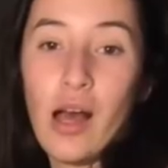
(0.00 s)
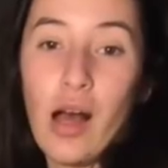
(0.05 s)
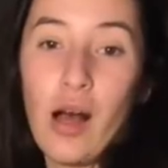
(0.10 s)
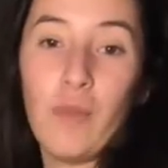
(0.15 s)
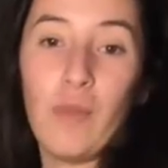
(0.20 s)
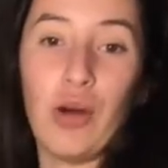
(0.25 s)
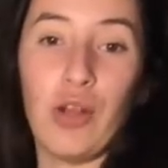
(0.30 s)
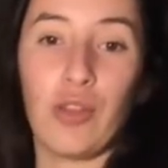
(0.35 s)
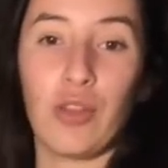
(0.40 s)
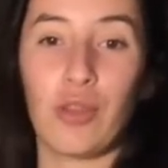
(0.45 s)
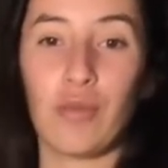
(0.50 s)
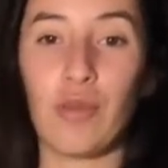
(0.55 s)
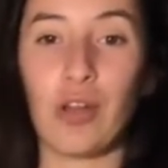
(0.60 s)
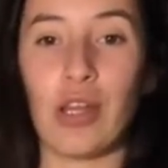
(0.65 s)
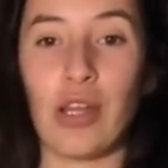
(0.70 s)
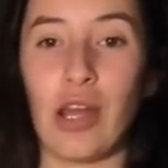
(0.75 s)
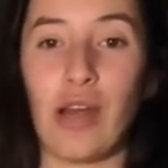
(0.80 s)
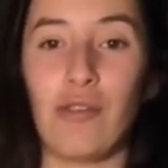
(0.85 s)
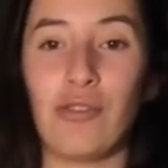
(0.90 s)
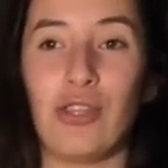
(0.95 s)
I'll model them
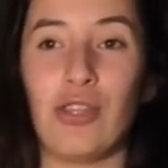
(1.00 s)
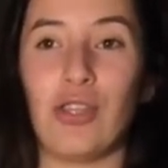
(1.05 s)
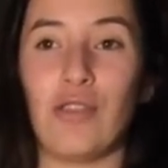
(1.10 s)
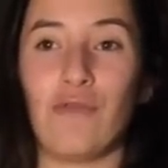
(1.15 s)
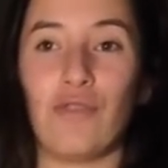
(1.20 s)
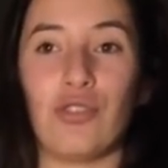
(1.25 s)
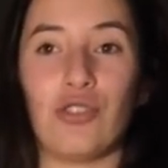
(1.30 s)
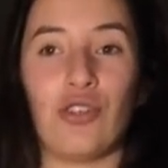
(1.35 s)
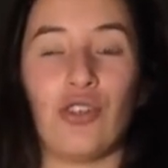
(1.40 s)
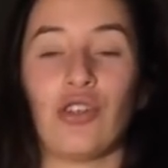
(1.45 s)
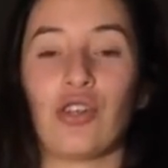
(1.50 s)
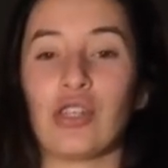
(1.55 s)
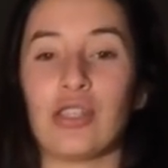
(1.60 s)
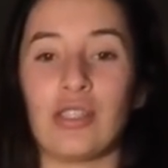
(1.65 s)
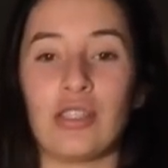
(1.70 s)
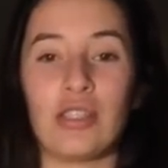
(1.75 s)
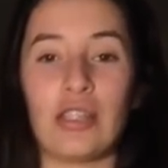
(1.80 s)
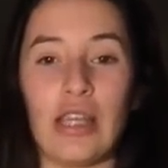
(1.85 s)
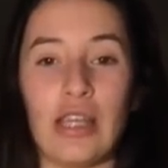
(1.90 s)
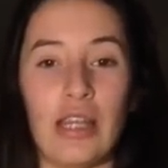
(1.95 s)
right now with a different shirt
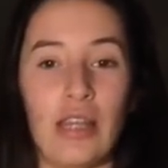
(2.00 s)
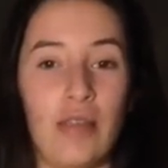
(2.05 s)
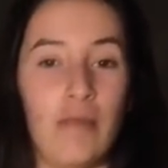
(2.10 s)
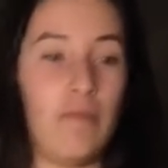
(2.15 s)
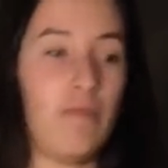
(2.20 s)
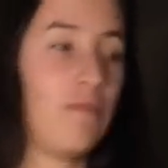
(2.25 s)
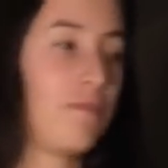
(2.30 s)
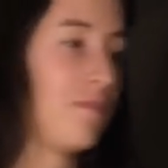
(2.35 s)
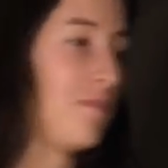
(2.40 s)
because this ain't it.